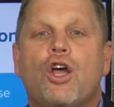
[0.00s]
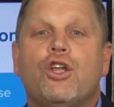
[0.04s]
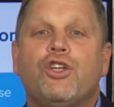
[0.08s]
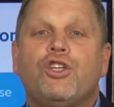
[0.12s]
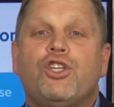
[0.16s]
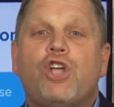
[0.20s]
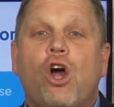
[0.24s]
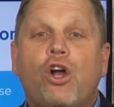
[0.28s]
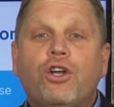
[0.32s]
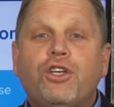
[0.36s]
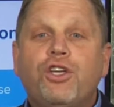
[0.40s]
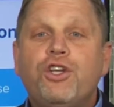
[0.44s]

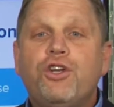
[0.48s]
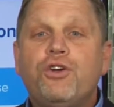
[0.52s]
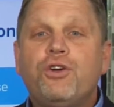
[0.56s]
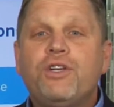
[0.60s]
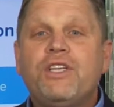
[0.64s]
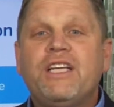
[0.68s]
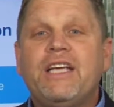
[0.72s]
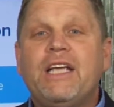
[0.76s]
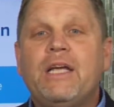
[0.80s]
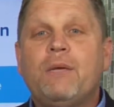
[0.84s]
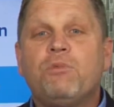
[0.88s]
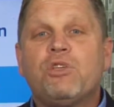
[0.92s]
Talk to your
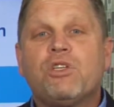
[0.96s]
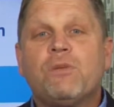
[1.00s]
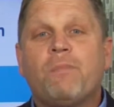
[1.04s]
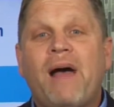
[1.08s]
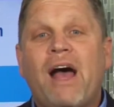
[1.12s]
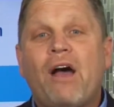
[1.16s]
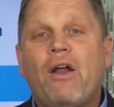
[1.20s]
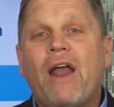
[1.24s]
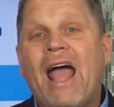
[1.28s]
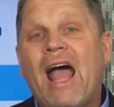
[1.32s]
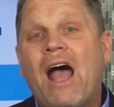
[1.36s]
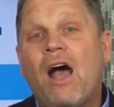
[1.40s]
teams
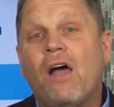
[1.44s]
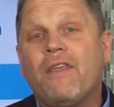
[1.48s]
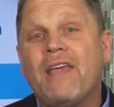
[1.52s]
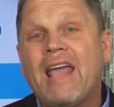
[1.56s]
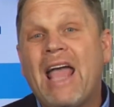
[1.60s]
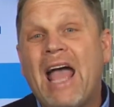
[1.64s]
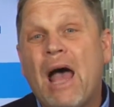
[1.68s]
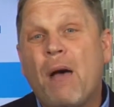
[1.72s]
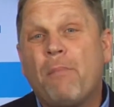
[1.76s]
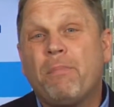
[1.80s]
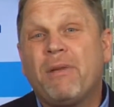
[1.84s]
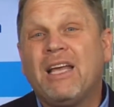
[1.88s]
about how the
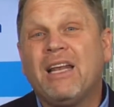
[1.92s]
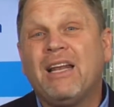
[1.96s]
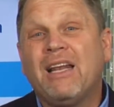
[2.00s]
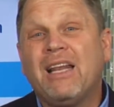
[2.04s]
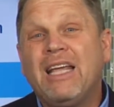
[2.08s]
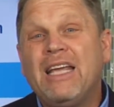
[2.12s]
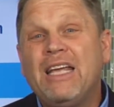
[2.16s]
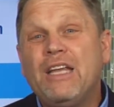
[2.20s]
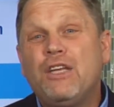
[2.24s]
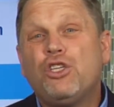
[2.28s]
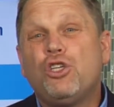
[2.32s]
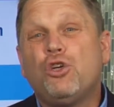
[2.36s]
app can
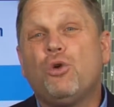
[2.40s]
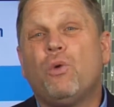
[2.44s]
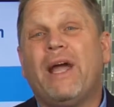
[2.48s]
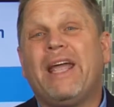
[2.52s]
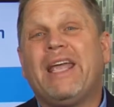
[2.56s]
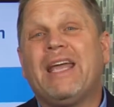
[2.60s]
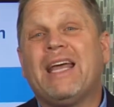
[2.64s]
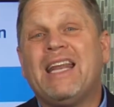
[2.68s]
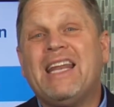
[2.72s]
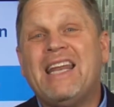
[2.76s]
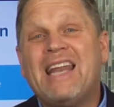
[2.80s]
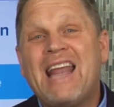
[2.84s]
lead to a
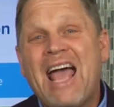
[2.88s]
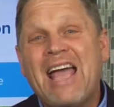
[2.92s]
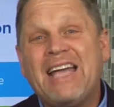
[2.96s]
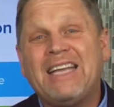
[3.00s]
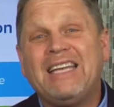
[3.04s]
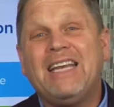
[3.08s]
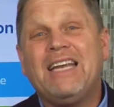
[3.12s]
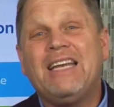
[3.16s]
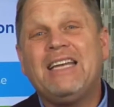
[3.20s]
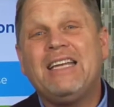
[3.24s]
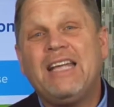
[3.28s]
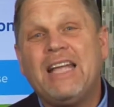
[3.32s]

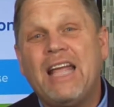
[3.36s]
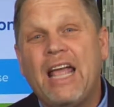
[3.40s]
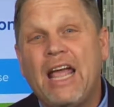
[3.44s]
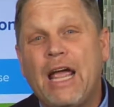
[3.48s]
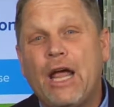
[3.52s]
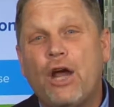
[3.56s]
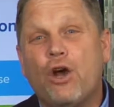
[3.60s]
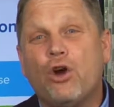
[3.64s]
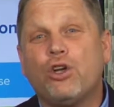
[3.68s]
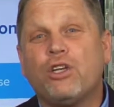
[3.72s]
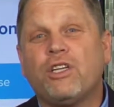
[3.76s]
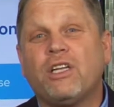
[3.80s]
connected
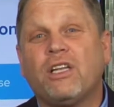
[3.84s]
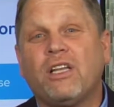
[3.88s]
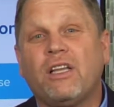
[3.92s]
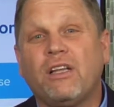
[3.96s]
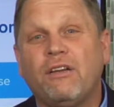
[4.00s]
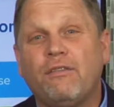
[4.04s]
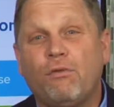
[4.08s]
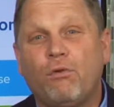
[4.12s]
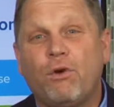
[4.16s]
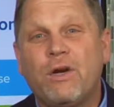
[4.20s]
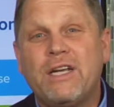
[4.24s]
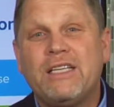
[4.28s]
care
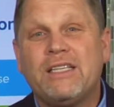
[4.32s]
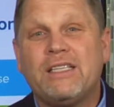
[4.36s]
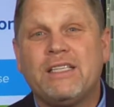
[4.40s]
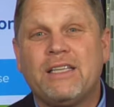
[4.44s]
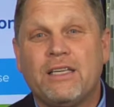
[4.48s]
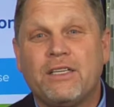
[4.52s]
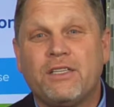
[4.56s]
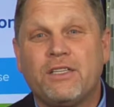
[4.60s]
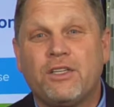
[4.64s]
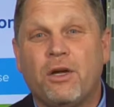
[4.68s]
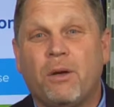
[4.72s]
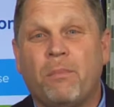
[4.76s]
delivery
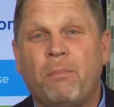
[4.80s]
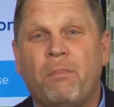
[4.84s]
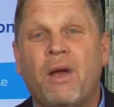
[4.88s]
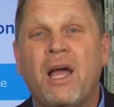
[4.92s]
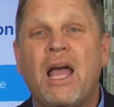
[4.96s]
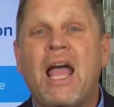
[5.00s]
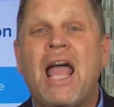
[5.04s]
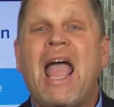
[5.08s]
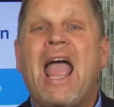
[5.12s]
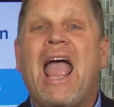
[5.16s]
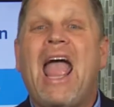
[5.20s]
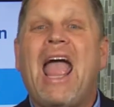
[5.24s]
system
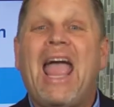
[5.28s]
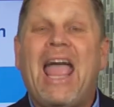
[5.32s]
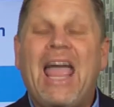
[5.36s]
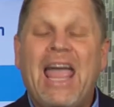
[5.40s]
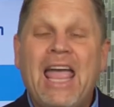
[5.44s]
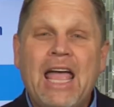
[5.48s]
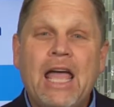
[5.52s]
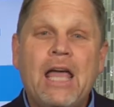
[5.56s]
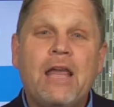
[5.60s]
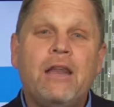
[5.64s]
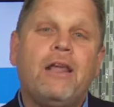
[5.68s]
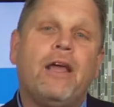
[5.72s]

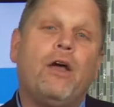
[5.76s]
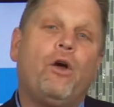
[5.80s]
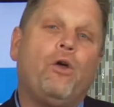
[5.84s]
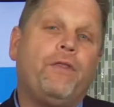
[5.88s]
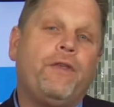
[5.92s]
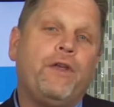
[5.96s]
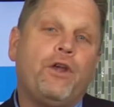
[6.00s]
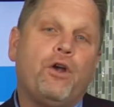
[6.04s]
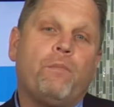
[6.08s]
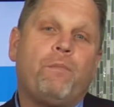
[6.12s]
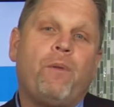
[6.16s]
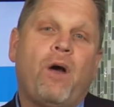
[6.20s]
and
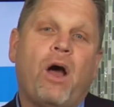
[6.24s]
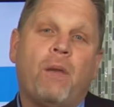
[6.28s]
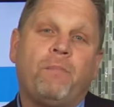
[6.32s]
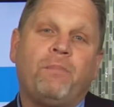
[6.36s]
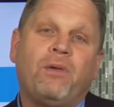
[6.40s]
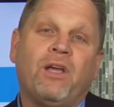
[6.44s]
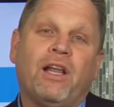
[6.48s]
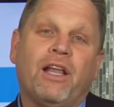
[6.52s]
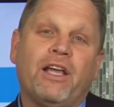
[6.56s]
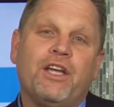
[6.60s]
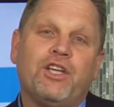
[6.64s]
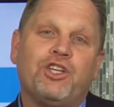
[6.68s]
healthier
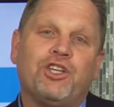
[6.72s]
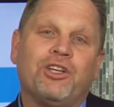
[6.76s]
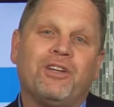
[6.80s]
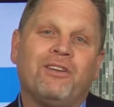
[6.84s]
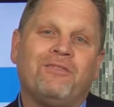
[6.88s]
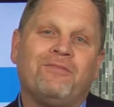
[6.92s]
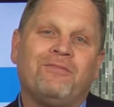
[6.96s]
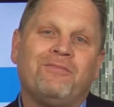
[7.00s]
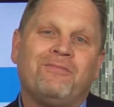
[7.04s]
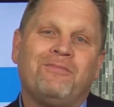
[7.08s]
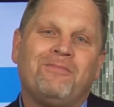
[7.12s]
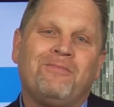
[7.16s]
population.
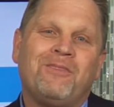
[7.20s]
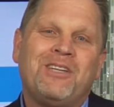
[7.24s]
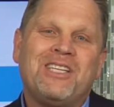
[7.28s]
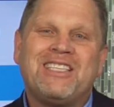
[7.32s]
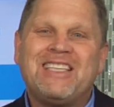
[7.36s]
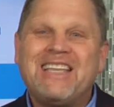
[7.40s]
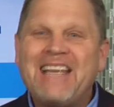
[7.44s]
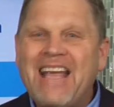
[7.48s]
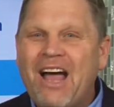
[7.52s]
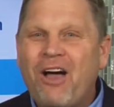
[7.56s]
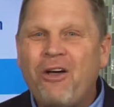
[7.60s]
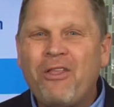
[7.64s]
You
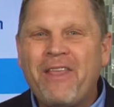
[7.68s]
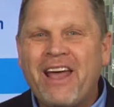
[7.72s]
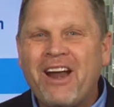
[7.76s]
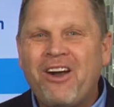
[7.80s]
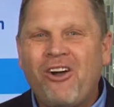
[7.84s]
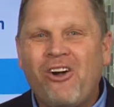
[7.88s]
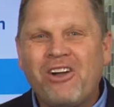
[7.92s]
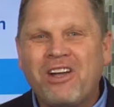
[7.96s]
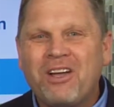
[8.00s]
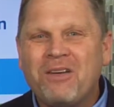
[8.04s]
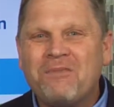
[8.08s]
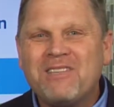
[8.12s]
see how that
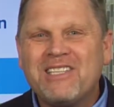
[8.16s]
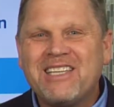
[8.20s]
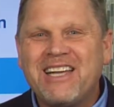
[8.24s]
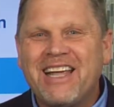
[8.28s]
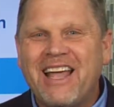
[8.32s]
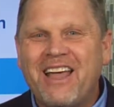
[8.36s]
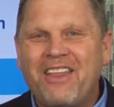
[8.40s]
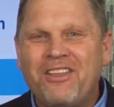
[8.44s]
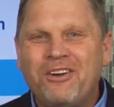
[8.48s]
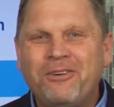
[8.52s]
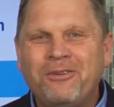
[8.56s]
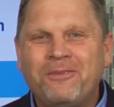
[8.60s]
all comes
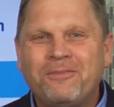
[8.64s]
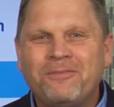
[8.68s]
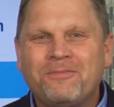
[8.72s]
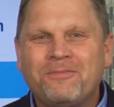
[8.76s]
together?